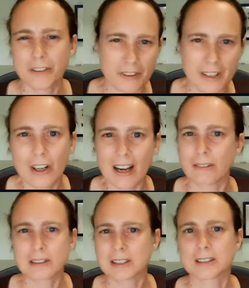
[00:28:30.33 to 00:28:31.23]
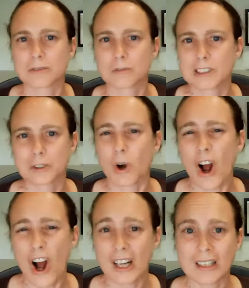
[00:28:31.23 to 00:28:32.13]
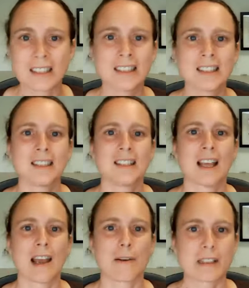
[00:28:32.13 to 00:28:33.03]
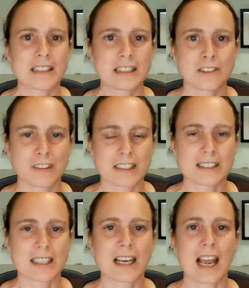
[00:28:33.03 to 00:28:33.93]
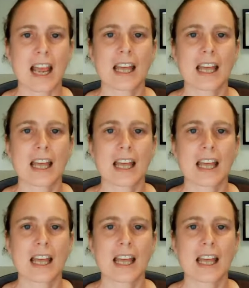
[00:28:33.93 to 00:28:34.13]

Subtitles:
to figure out what's wrong and what needs fixing.